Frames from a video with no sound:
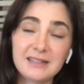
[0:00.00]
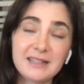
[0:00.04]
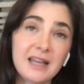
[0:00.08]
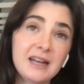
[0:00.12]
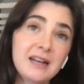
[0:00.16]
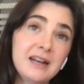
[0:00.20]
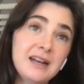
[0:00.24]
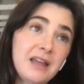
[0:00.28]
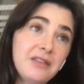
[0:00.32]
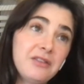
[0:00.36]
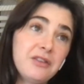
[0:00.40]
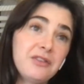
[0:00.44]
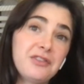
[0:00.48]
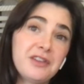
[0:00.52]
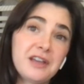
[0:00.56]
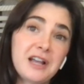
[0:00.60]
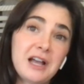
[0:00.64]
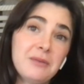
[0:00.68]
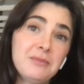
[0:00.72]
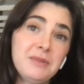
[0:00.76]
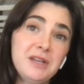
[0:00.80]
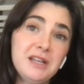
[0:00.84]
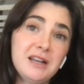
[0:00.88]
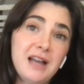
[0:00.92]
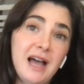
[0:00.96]
And another thing, I
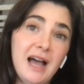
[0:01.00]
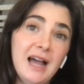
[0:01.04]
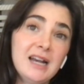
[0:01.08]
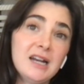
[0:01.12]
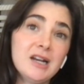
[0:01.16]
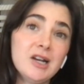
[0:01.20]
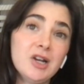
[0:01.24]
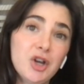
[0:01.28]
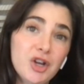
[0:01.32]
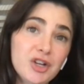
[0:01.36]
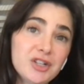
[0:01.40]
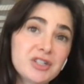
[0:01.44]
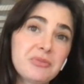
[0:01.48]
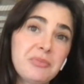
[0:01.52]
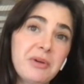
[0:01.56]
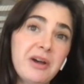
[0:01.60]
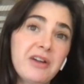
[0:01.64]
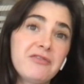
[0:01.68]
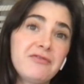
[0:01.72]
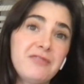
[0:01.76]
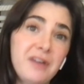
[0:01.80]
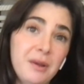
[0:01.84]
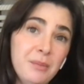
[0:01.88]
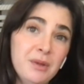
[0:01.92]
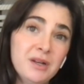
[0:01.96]
mean, I learned
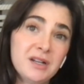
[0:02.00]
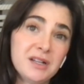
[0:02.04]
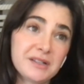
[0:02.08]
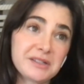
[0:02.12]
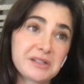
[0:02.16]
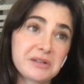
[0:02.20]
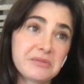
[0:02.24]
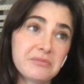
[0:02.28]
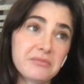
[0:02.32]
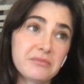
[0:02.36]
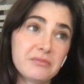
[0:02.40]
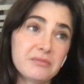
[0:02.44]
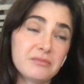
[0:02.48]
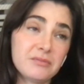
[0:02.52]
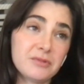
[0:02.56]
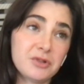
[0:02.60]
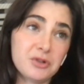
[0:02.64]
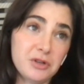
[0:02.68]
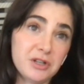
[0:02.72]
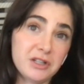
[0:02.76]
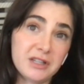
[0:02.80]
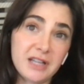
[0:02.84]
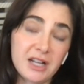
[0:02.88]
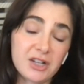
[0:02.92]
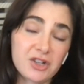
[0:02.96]
about feminism
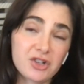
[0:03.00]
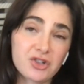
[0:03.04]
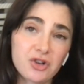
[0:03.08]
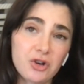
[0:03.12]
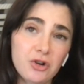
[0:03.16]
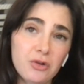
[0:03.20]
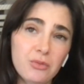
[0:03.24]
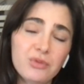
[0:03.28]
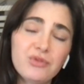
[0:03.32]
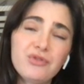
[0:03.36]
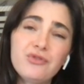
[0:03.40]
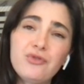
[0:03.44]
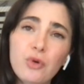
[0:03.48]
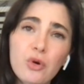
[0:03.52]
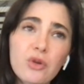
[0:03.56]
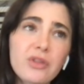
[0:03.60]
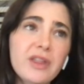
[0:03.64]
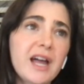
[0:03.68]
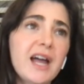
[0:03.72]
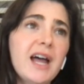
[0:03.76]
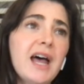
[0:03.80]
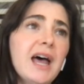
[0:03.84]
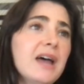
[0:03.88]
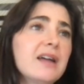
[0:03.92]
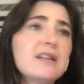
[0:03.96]
doing that show. Before
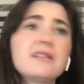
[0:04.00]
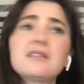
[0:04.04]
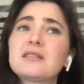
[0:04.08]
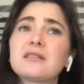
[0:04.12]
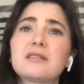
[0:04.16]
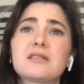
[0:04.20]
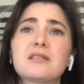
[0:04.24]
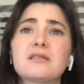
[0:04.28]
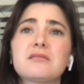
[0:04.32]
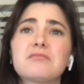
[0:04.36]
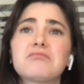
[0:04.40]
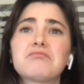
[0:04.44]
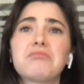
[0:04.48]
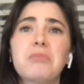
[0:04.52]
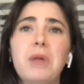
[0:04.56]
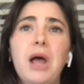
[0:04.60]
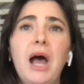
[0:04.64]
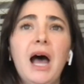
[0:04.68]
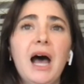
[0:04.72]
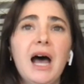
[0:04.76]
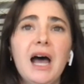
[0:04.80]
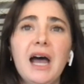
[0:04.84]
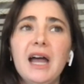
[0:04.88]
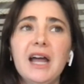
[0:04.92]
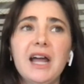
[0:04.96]
that,
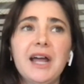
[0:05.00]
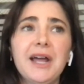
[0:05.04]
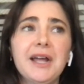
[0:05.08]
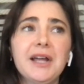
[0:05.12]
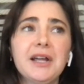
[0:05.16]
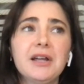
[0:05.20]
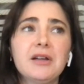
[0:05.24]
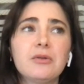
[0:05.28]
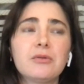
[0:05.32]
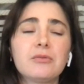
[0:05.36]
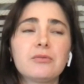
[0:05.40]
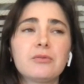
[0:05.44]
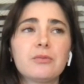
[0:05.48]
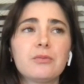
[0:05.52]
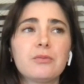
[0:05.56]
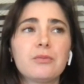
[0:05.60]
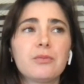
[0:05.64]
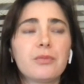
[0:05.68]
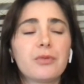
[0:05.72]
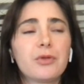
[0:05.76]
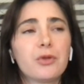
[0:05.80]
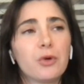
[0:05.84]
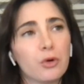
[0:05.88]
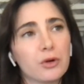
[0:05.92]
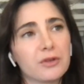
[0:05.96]
I
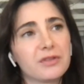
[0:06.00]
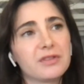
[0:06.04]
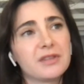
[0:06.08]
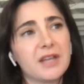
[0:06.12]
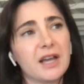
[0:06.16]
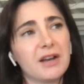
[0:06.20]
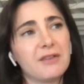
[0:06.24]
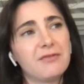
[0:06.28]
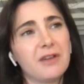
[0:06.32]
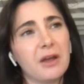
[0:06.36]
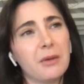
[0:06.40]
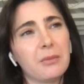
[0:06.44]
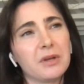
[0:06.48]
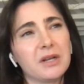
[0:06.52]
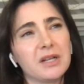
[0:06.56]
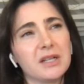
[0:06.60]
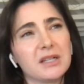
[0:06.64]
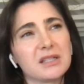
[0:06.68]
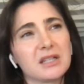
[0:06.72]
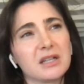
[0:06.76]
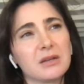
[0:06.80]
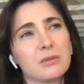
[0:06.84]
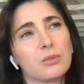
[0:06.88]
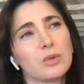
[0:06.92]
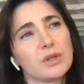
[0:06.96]
thought that
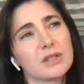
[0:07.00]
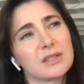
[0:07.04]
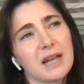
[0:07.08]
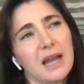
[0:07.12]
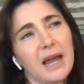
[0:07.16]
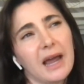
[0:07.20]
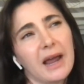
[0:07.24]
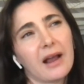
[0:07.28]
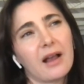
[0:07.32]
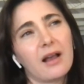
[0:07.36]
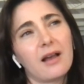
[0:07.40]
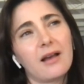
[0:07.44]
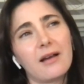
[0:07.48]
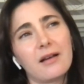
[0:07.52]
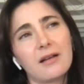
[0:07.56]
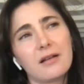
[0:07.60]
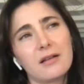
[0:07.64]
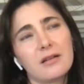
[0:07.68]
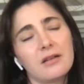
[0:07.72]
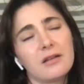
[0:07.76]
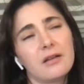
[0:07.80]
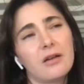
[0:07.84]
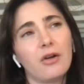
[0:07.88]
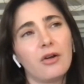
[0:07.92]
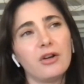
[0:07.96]
feminism was like
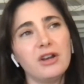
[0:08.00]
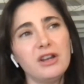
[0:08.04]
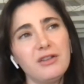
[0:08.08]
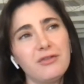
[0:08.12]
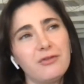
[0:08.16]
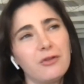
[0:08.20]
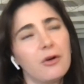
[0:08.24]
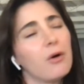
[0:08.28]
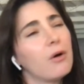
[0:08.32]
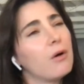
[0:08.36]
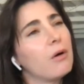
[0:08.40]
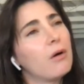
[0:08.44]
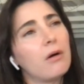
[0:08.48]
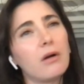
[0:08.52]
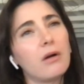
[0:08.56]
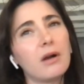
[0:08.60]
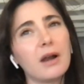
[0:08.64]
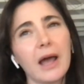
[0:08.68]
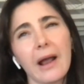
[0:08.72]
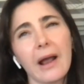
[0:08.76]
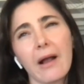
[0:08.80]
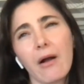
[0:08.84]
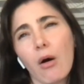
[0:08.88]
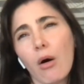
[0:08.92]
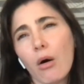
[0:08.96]
only for
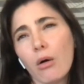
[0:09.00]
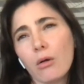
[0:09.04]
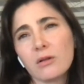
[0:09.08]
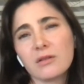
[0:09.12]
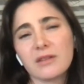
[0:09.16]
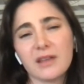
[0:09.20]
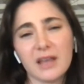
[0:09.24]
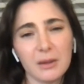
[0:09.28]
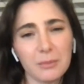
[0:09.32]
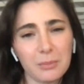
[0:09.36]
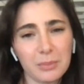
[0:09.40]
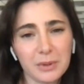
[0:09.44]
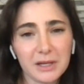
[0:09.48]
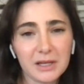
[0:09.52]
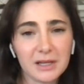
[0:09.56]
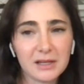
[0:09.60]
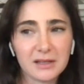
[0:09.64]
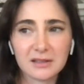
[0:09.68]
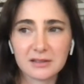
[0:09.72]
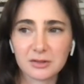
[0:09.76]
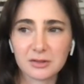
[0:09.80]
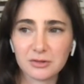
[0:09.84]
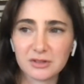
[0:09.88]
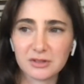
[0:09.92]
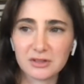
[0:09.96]
like old
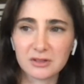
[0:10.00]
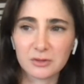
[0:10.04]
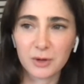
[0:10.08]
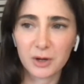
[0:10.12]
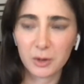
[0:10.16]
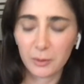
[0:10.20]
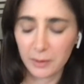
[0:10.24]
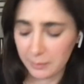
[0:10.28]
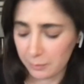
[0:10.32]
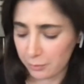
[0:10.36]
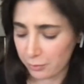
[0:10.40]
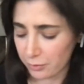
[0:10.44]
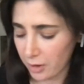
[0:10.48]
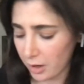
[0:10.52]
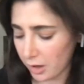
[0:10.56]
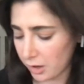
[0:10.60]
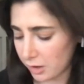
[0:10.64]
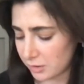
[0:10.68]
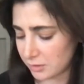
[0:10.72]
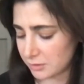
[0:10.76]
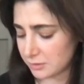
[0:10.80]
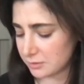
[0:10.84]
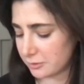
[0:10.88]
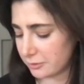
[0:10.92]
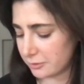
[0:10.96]
hippies who didn't want to wear
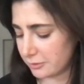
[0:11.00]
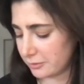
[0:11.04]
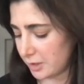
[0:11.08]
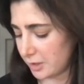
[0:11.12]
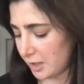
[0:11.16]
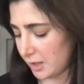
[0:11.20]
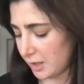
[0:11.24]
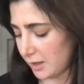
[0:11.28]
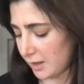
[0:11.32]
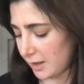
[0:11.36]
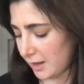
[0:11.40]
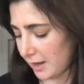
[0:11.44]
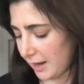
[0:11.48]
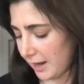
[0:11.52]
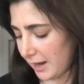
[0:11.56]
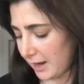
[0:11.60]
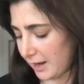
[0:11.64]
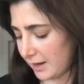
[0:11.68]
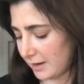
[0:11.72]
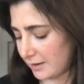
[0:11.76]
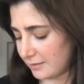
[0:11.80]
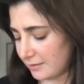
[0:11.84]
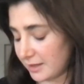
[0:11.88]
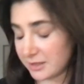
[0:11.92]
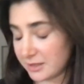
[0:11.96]
bras.
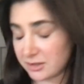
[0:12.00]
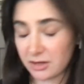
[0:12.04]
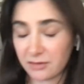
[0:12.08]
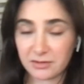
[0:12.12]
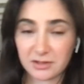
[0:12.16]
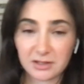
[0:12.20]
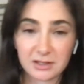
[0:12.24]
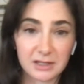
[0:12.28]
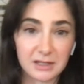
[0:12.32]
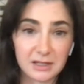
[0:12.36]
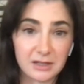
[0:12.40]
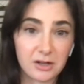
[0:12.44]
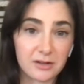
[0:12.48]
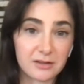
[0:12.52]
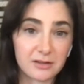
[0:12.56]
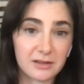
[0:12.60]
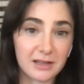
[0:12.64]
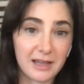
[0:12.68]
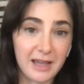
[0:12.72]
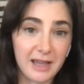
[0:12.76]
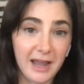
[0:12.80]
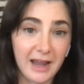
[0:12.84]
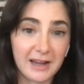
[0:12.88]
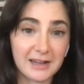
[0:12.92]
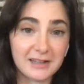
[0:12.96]
And that's obviously not
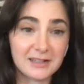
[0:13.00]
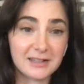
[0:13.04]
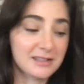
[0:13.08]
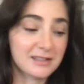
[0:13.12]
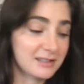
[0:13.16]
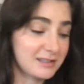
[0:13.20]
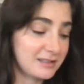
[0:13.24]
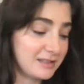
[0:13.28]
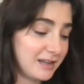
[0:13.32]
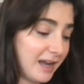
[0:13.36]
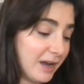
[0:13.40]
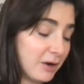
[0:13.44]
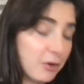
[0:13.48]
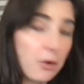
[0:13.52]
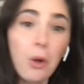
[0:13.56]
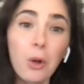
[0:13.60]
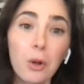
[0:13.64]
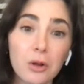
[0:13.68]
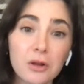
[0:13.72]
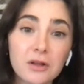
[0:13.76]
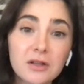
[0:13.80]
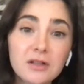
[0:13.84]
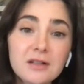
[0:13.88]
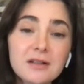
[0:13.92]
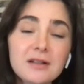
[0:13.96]
the case at
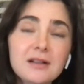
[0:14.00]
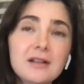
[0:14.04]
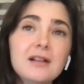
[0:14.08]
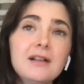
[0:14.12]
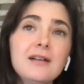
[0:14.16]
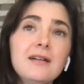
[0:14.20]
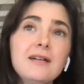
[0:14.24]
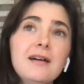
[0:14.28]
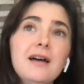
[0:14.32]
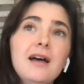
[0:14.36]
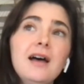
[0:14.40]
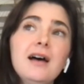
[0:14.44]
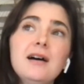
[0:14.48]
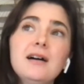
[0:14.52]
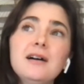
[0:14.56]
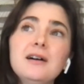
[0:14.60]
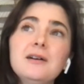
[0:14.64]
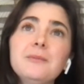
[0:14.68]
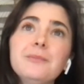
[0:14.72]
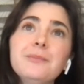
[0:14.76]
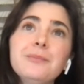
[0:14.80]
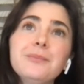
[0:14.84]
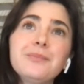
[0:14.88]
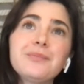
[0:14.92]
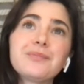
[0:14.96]
all.
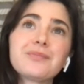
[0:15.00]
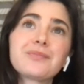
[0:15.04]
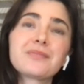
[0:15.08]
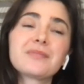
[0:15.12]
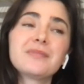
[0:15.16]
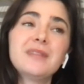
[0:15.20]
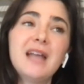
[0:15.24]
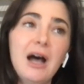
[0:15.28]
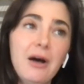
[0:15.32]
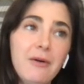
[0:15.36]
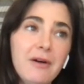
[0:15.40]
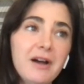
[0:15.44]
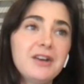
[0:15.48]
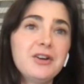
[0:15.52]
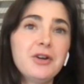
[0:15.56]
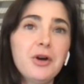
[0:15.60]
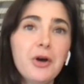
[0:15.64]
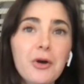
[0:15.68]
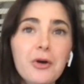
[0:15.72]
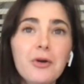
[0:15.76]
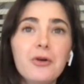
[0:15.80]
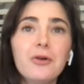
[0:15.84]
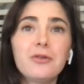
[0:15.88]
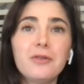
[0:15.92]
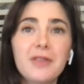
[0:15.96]
Um, Now I
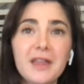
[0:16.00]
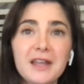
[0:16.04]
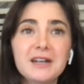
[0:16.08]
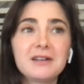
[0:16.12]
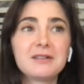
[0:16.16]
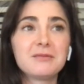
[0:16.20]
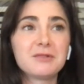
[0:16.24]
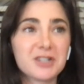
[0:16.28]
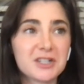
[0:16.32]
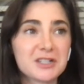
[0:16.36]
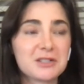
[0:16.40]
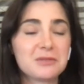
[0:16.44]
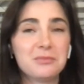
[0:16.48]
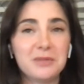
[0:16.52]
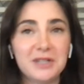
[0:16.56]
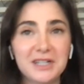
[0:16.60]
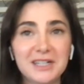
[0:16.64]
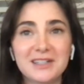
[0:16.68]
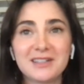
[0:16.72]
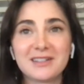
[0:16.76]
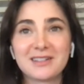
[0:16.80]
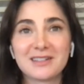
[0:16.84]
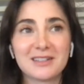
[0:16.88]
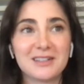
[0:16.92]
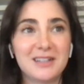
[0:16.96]
know that it just
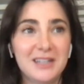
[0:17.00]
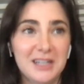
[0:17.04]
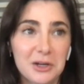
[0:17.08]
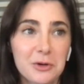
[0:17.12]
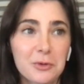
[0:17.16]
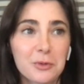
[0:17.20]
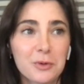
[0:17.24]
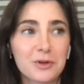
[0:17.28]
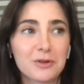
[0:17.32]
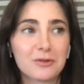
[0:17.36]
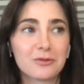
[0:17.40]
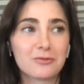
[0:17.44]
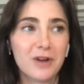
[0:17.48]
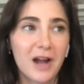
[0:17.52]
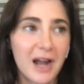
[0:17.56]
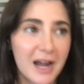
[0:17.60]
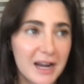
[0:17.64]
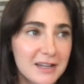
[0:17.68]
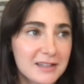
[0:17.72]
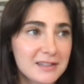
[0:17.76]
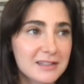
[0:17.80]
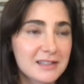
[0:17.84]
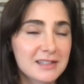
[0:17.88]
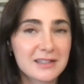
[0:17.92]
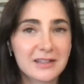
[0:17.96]
means equal
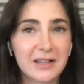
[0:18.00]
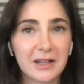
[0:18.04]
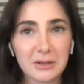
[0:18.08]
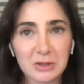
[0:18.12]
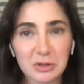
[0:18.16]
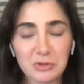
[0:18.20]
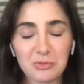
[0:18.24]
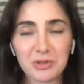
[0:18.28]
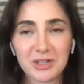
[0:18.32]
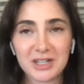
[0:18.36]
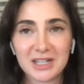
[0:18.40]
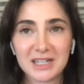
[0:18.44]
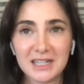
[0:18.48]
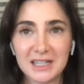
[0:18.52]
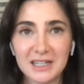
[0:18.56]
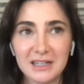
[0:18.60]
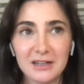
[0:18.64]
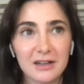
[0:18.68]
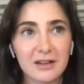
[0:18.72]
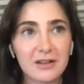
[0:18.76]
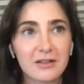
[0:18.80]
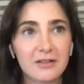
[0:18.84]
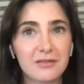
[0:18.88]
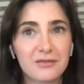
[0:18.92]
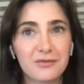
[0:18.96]
rights ultimately
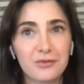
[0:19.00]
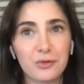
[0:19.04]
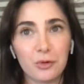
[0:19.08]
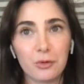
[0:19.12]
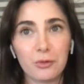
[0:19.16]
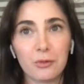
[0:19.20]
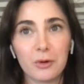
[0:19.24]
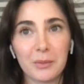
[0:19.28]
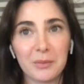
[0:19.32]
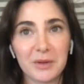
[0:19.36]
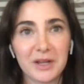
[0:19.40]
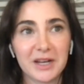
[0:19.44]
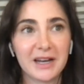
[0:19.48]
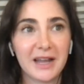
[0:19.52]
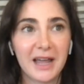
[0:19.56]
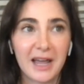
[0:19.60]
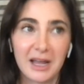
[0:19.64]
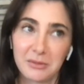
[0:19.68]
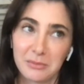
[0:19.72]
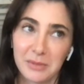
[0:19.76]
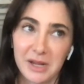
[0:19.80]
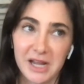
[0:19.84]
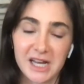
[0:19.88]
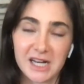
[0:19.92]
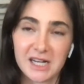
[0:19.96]
for women mm-hmm.
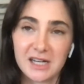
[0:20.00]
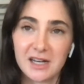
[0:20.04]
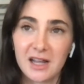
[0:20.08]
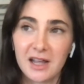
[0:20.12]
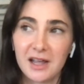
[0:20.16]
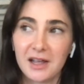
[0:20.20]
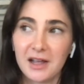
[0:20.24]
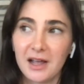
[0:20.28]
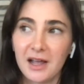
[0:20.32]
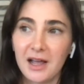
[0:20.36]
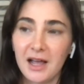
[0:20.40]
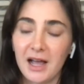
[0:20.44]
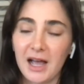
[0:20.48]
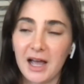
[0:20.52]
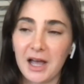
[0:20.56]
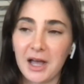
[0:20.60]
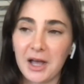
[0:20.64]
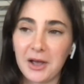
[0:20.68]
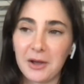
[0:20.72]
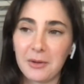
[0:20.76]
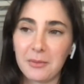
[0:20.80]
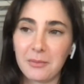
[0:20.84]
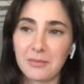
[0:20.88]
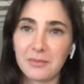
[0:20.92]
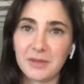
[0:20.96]
and men,
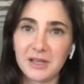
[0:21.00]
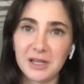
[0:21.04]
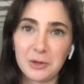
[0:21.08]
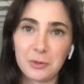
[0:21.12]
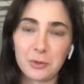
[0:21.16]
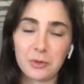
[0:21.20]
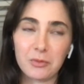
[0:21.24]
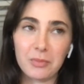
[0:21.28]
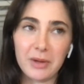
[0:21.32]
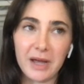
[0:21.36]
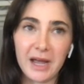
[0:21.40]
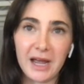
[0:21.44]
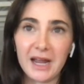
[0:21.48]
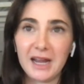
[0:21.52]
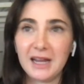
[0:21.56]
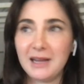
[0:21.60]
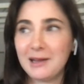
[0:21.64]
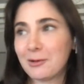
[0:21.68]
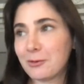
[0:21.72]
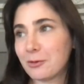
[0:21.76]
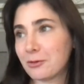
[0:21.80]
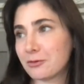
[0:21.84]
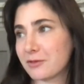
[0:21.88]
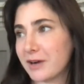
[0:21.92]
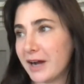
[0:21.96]
um, equal pay,
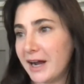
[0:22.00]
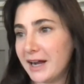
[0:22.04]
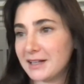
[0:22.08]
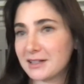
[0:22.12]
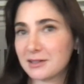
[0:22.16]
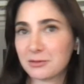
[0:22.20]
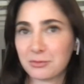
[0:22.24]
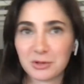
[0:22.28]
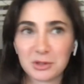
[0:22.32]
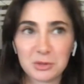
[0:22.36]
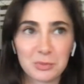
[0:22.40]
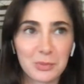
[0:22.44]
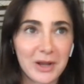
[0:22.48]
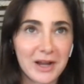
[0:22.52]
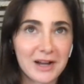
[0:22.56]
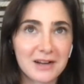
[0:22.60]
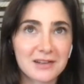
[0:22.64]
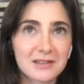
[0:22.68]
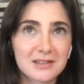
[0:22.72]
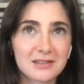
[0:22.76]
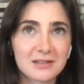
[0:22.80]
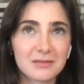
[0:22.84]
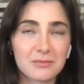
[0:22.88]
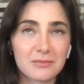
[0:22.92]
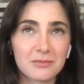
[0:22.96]
equal rights,
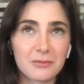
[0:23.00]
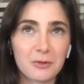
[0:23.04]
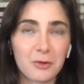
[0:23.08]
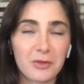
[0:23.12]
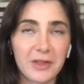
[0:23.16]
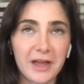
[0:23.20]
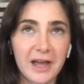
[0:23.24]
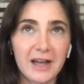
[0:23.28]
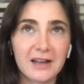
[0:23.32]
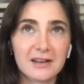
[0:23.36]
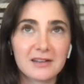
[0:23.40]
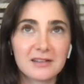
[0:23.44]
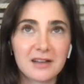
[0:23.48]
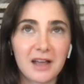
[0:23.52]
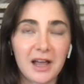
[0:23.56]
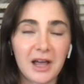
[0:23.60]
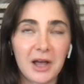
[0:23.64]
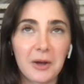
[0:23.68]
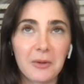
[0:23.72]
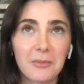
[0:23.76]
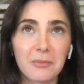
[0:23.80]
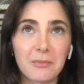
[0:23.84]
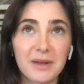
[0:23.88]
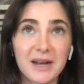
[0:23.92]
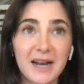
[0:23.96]
respect, all that.
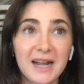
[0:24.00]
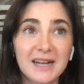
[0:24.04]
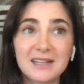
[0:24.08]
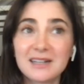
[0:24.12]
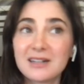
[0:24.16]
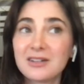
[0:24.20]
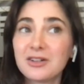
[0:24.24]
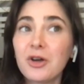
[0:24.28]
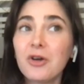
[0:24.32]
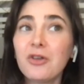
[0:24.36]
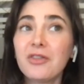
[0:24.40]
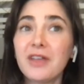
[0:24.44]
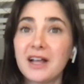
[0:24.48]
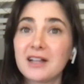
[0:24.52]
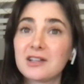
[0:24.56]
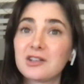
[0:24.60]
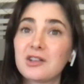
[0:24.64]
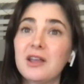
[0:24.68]
Um, but I didn't know that.